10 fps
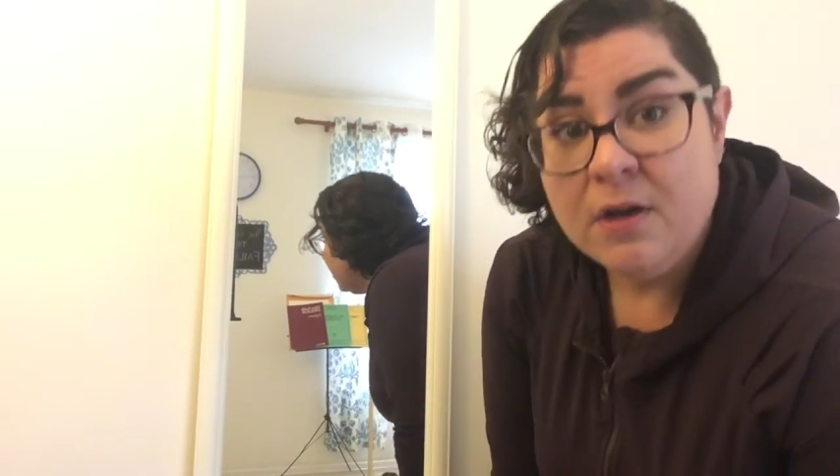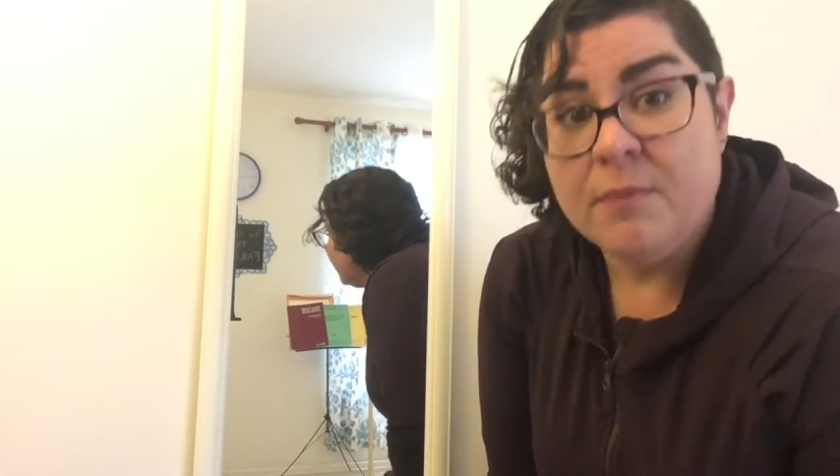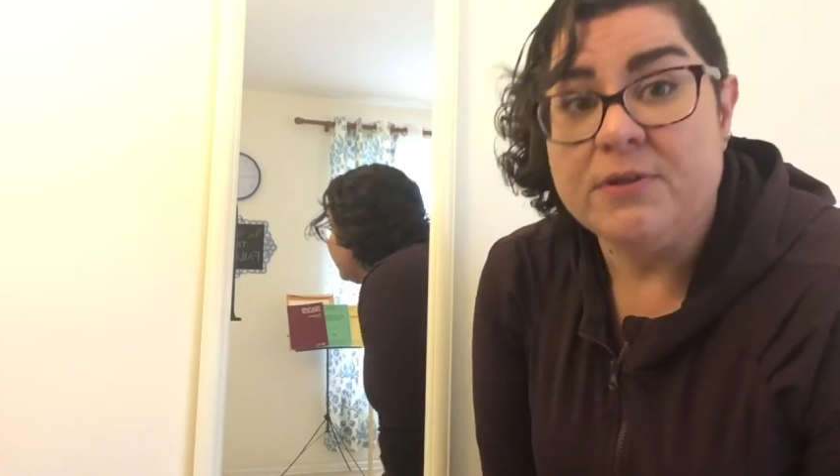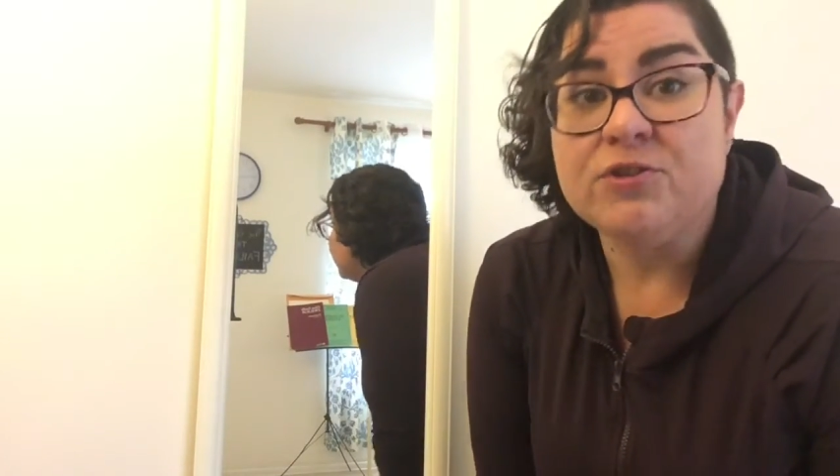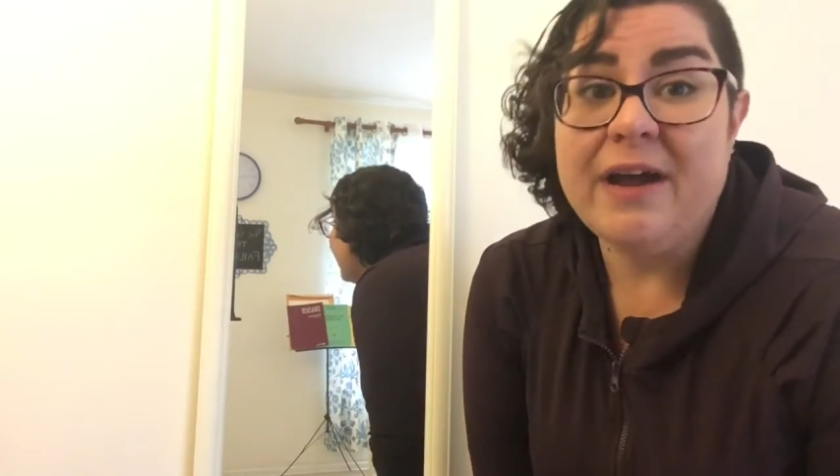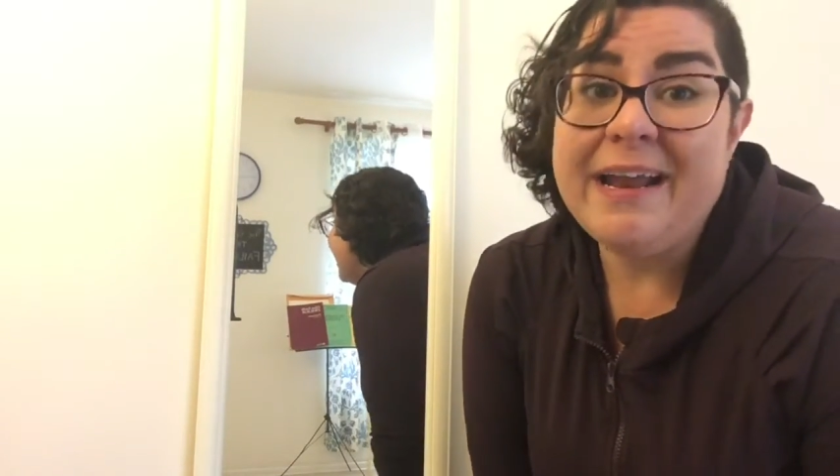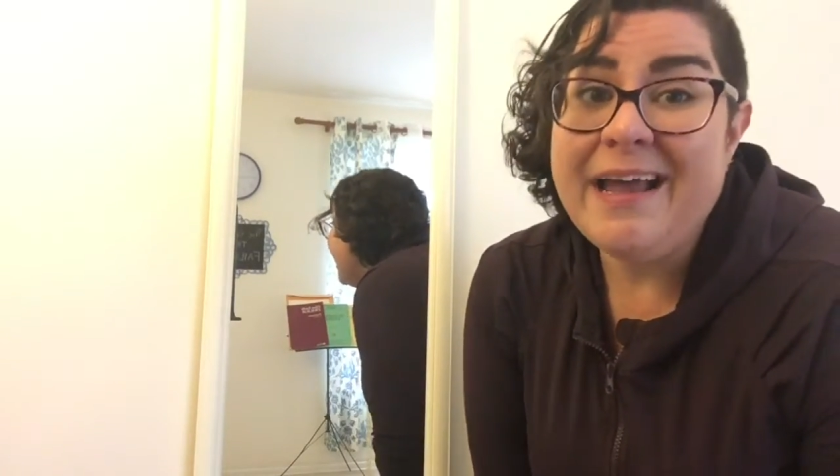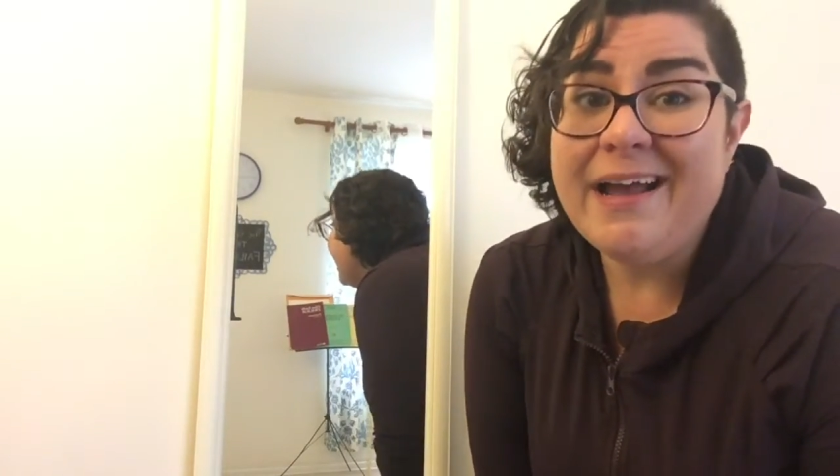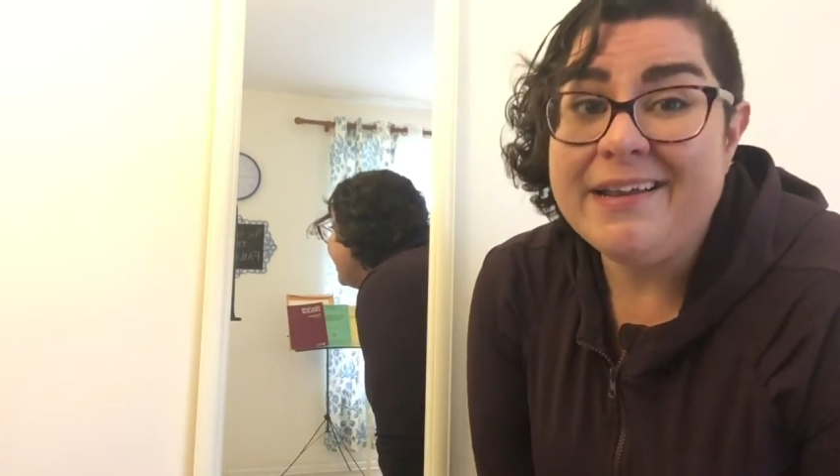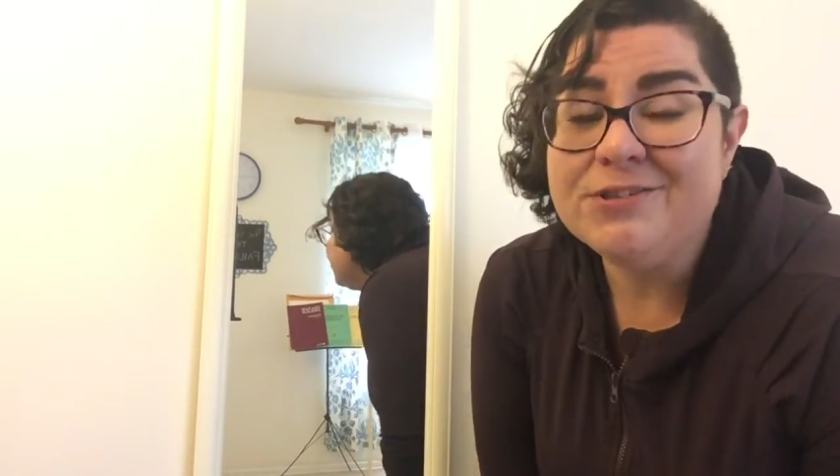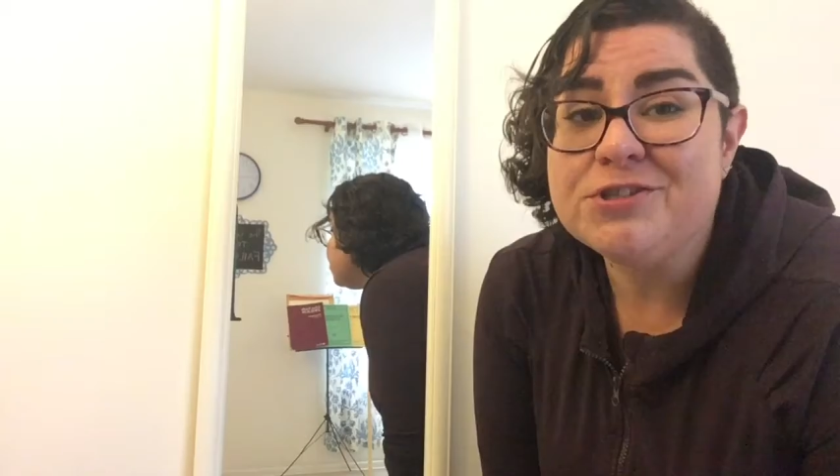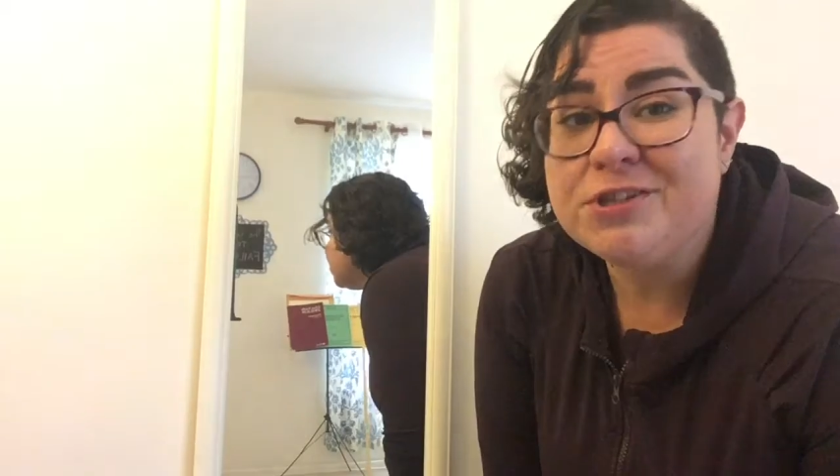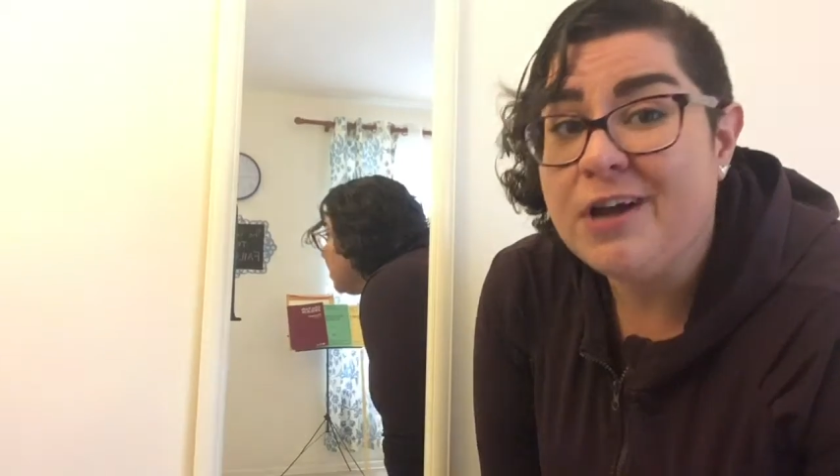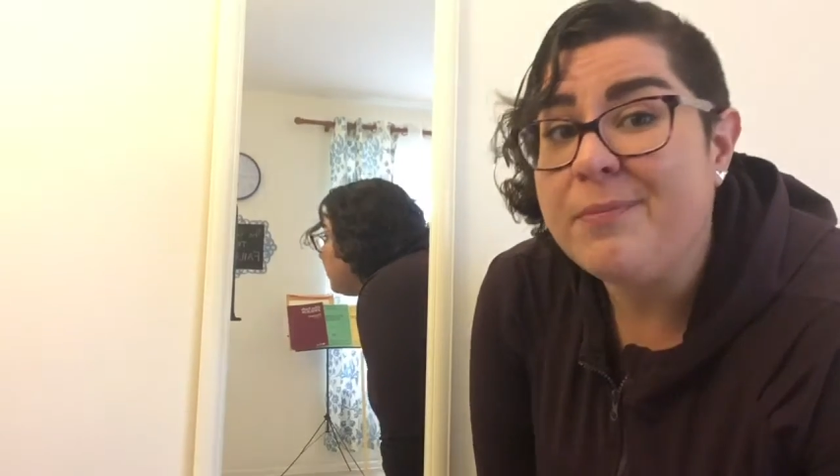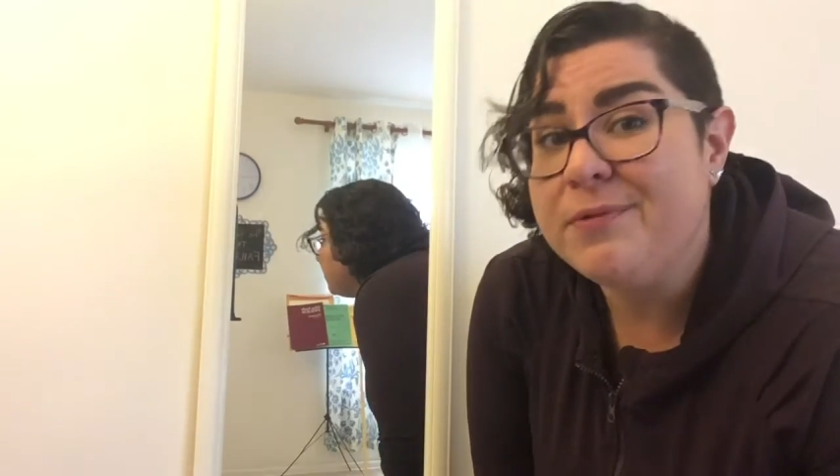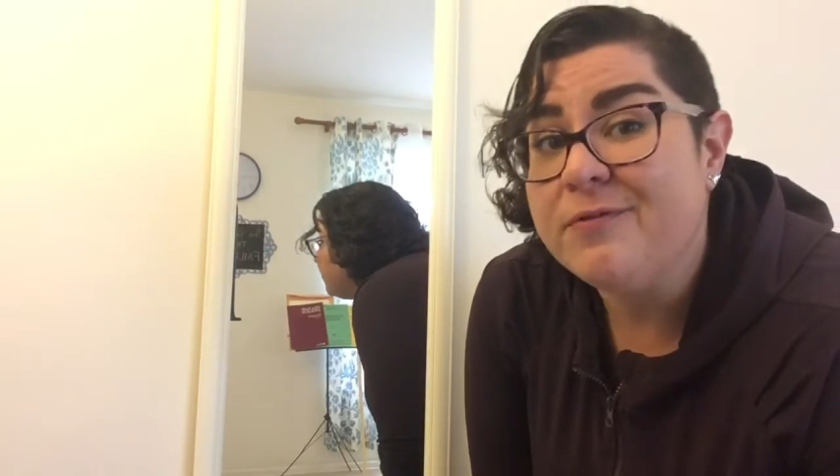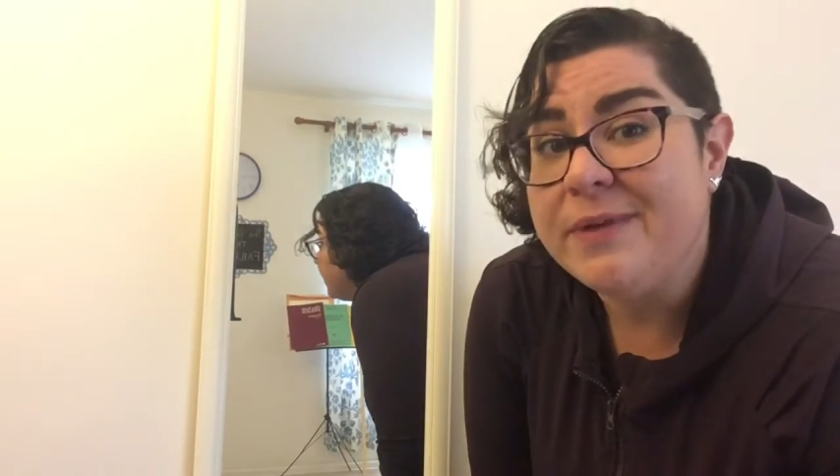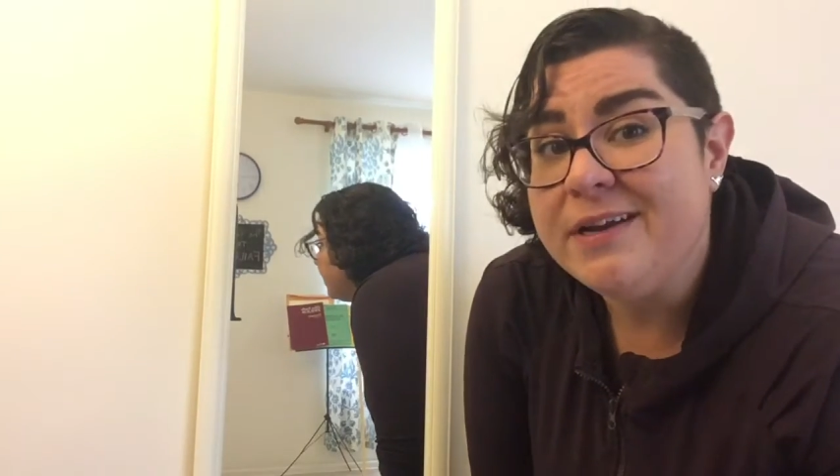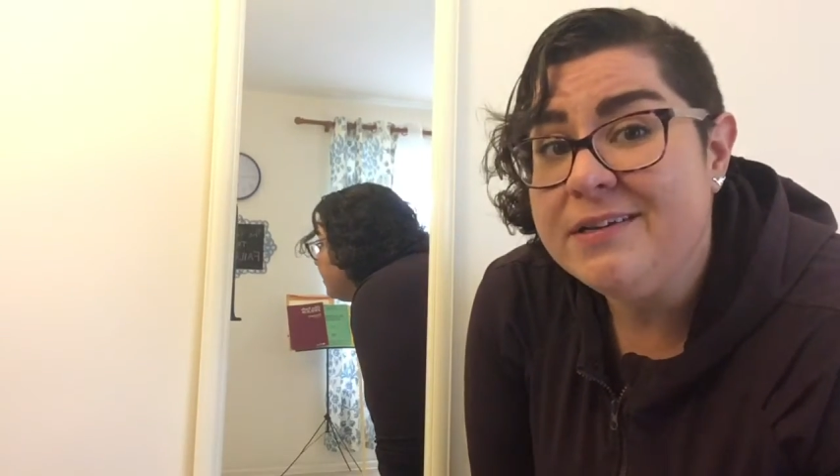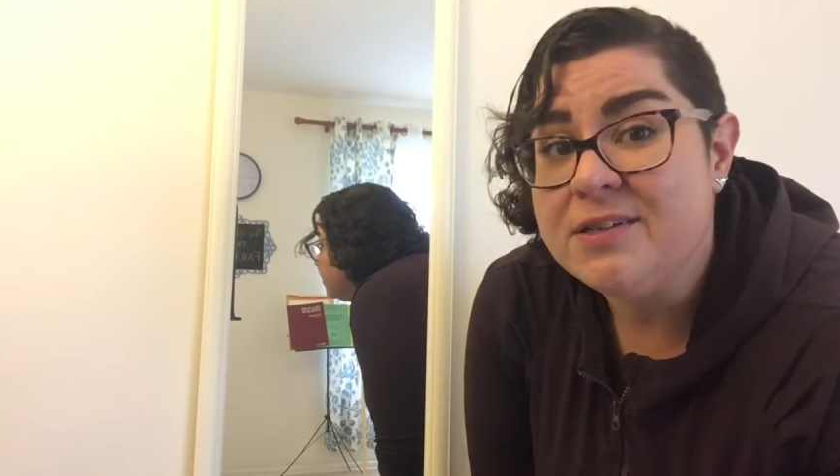but try and add in just a couple of minutes